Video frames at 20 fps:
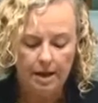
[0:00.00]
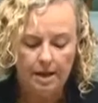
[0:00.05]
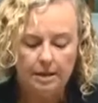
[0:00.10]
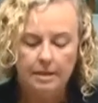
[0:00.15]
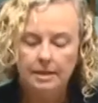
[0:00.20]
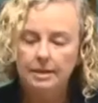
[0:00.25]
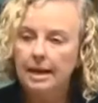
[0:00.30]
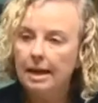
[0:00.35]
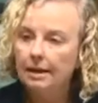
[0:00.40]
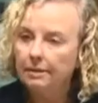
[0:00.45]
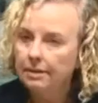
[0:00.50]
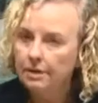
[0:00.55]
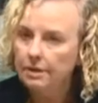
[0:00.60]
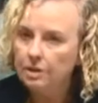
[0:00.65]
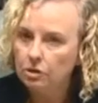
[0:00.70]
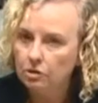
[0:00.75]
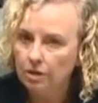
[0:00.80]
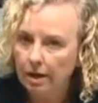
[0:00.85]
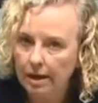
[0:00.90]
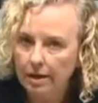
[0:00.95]
South
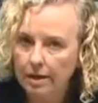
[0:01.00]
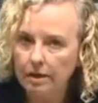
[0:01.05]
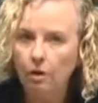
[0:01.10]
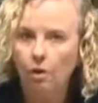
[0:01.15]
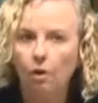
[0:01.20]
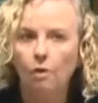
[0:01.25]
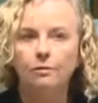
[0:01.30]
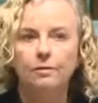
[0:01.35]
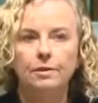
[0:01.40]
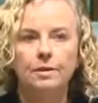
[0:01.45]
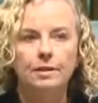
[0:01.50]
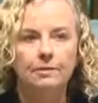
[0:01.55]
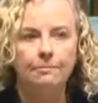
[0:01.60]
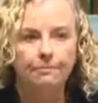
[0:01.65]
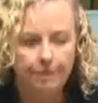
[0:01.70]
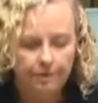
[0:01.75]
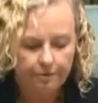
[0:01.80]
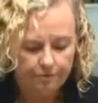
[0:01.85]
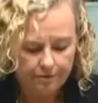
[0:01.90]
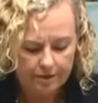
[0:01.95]
Australia offers
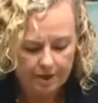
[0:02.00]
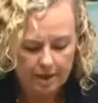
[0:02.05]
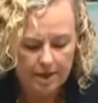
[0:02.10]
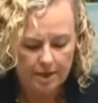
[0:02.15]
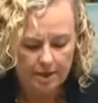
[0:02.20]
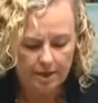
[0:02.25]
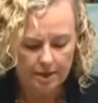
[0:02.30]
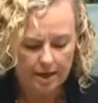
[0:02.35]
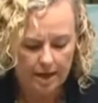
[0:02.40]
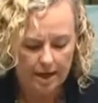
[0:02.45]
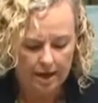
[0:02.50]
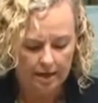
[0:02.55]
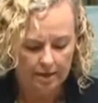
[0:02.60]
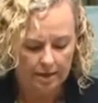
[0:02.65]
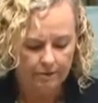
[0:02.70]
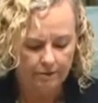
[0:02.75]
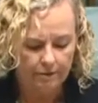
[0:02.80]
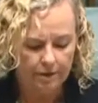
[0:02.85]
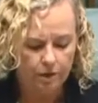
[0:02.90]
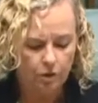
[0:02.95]
15 days
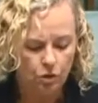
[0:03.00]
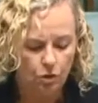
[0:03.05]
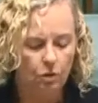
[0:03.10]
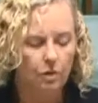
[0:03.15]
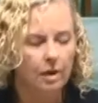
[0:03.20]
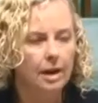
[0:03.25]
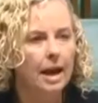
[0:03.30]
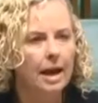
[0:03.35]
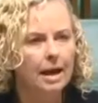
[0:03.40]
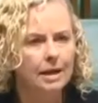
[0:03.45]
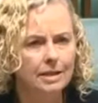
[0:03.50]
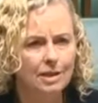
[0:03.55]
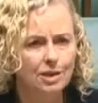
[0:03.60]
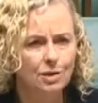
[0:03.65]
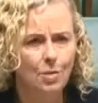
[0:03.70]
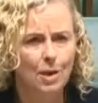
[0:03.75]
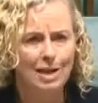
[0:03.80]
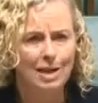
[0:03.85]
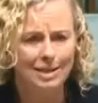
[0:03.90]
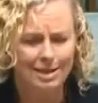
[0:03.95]
and Victoria has
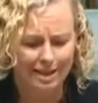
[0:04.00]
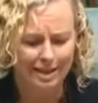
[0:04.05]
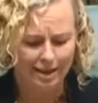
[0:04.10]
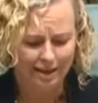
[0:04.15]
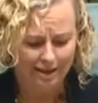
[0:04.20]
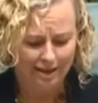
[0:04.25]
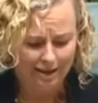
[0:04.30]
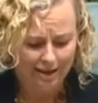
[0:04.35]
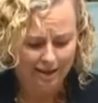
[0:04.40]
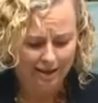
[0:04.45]
20.